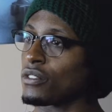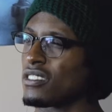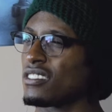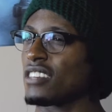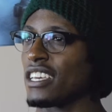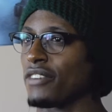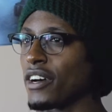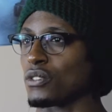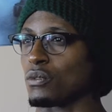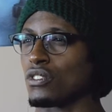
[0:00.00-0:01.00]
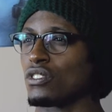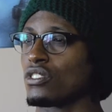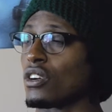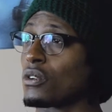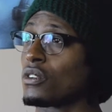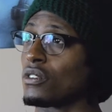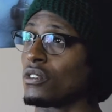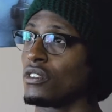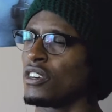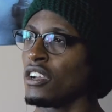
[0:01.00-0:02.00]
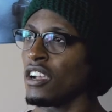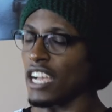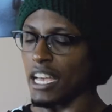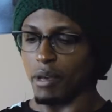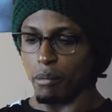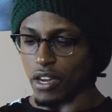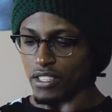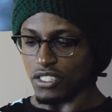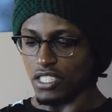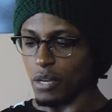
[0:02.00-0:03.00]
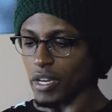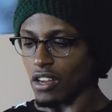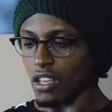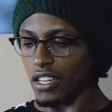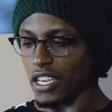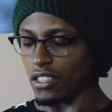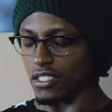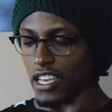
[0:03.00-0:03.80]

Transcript: House. Safe House was so cool. I remember I was actually away on holiday at the